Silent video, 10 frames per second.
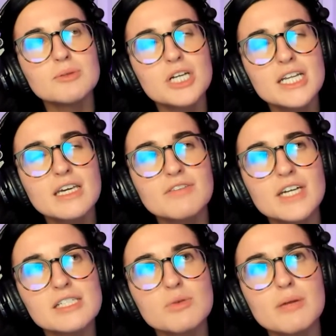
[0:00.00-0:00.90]
I'm trying to think of
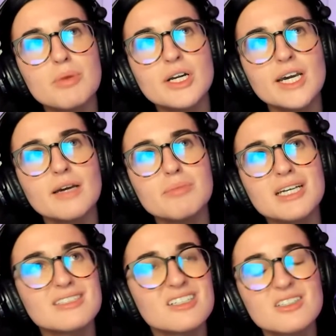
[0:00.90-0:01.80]
a nice way to put it
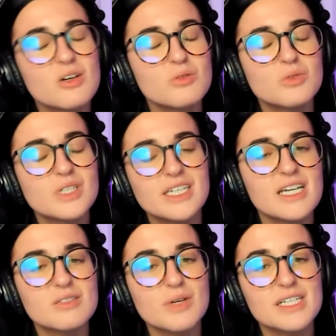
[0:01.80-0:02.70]
because there's no really
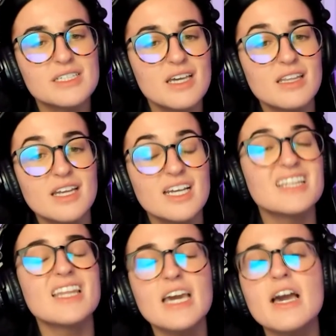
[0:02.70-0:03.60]
nice way to say that.
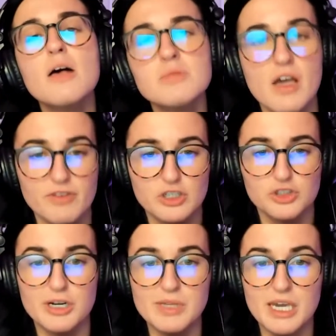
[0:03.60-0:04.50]
It, it comes off
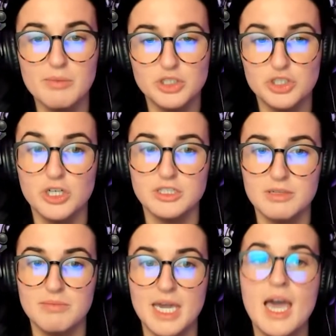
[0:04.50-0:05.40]
extremely immature
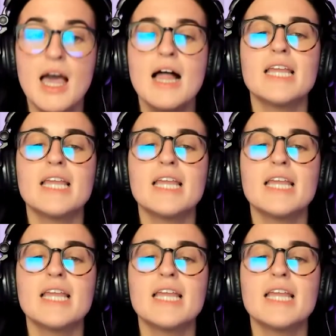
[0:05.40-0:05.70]
to me.